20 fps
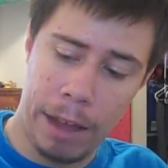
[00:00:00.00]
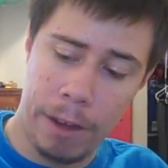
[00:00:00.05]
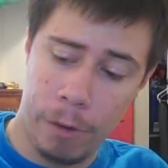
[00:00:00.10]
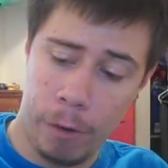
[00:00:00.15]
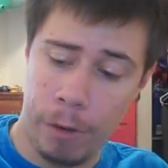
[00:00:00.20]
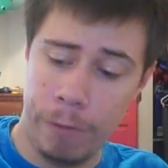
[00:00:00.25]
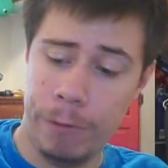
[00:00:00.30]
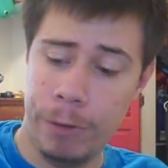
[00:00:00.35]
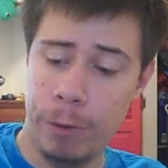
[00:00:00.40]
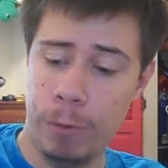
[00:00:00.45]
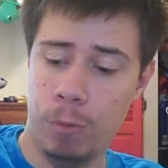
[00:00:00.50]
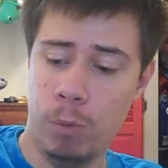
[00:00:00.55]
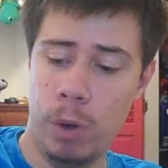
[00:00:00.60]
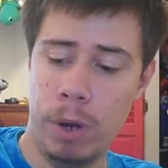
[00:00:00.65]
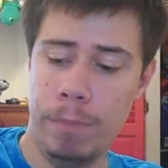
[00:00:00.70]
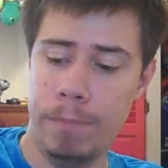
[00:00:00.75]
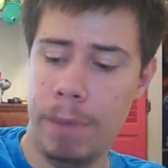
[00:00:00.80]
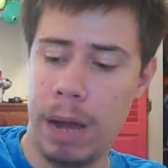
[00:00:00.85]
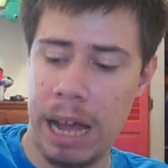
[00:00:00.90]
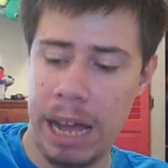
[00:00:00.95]
Or if you
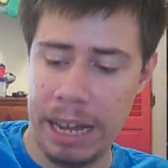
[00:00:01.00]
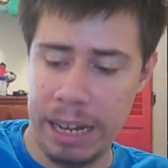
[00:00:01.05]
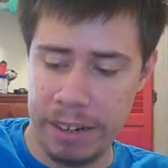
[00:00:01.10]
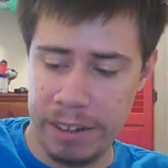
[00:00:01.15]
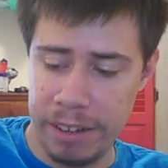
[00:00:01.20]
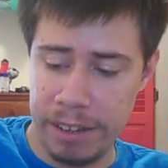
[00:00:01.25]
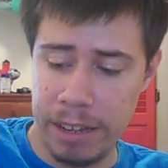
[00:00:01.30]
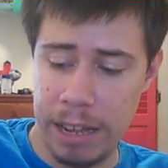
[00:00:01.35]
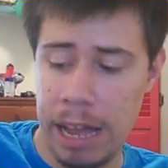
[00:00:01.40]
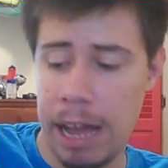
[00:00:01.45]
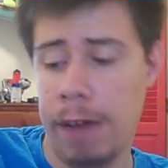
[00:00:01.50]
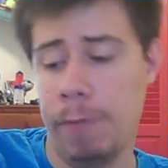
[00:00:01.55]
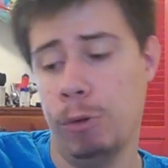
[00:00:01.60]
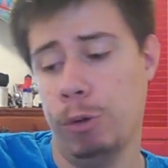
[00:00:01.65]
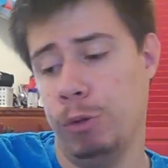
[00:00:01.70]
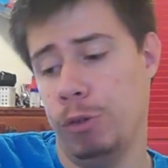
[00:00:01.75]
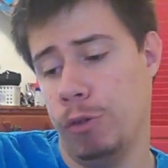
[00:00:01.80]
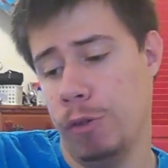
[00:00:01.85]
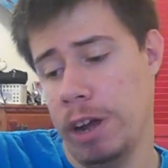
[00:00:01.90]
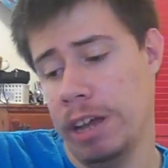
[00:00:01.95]
wouldn't mind. I
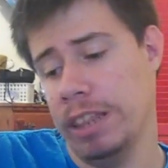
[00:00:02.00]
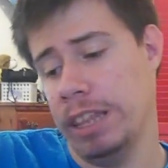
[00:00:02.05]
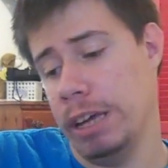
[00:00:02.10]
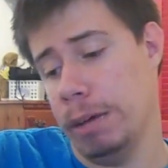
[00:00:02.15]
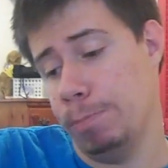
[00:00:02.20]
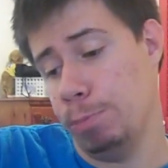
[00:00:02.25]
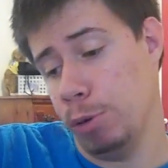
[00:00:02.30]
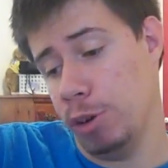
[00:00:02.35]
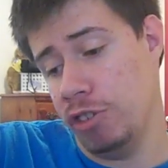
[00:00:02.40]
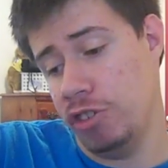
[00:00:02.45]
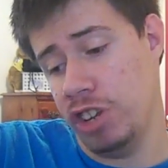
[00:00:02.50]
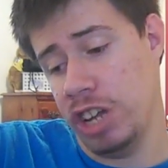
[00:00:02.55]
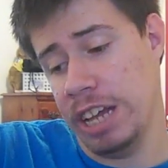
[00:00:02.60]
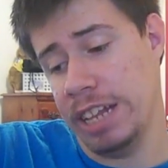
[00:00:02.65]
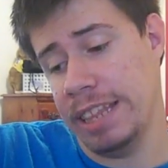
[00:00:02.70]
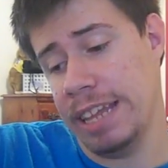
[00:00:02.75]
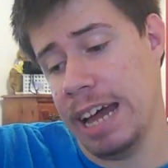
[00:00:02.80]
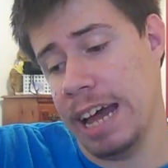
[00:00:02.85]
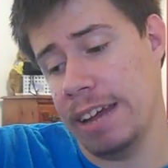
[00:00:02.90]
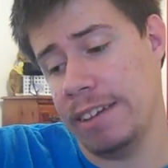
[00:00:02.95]
would greatly
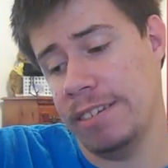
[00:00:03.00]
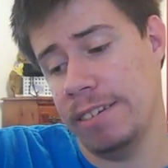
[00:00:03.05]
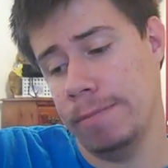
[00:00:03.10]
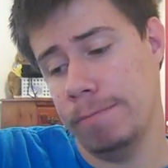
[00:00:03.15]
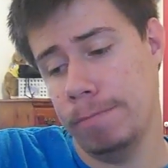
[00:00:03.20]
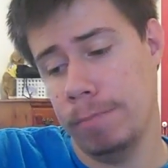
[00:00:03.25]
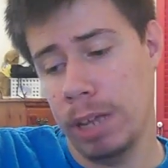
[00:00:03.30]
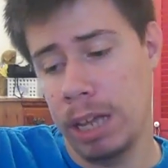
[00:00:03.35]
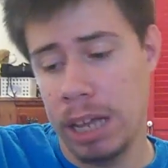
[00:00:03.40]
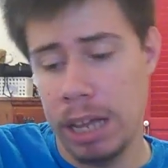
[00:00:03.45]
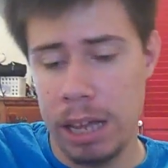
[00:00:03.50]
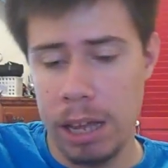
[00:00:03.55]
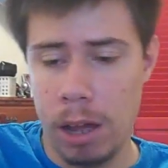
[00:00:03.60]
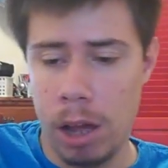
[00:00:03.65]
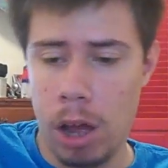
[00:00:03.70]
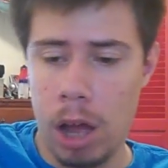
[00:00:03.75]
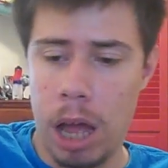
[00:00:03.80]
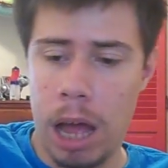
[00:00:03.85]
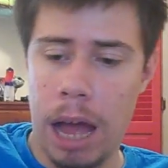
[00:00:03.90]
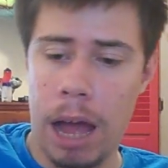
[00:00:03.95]
appreciate that.
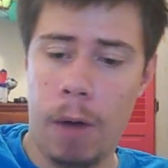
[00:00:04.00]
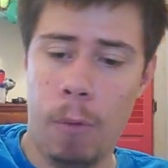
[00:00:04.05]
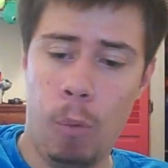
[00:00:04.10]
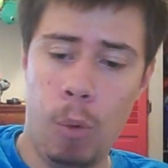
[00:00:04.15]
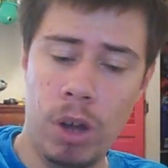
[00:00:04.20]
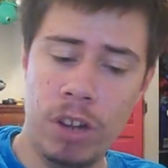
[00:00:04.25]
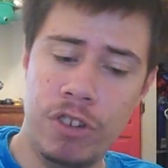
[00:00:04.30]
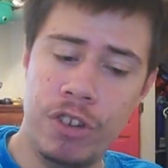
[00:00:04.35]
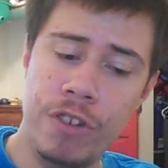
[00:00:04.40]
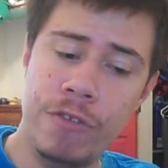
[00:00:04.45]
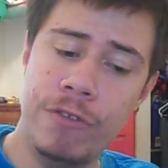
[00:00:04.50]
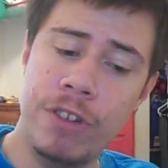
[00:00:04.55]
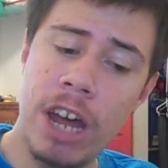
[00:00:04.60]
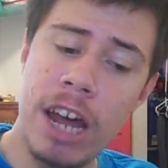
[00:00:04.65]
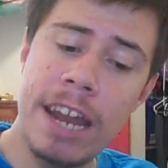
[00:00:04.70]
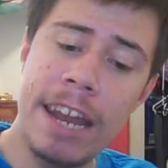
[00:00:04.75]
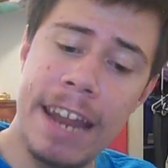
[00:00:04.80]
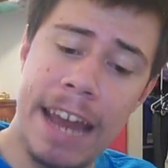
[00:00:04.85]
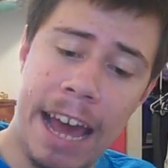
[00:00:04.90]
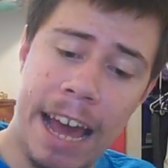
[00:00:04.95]
Once you've
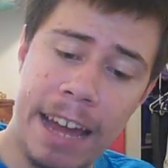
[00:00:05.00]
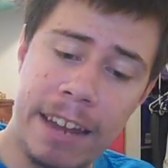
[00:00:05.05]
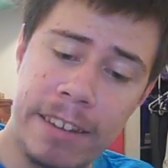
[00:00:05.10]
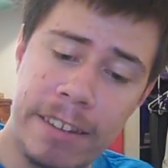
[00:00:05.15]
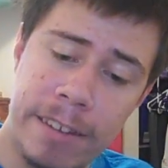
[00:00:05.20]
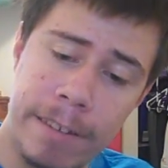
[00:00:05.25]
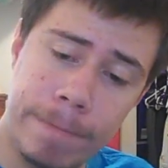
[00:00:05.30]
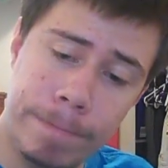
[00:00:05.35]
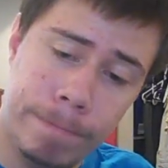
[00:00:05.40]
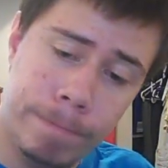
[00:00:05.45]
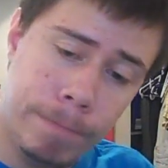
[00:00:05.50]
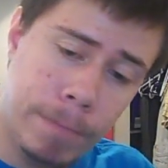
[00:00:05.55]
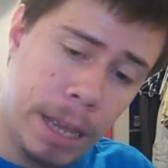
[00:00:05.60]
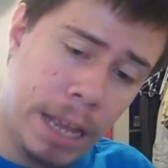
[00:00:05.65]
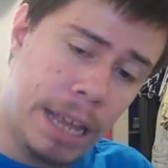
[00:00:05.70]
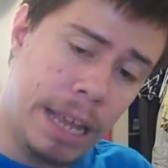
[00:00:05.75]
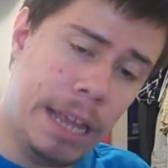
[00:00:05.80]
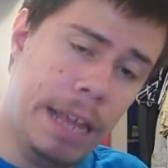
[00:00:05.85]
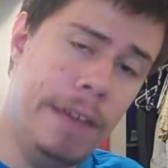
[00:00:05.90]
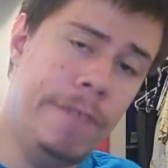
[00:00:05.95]
done that,
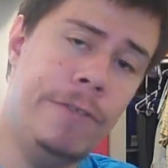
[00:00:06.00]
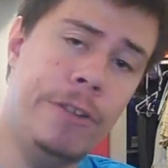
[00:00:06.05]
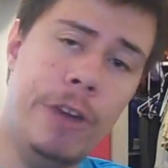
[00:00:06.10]
if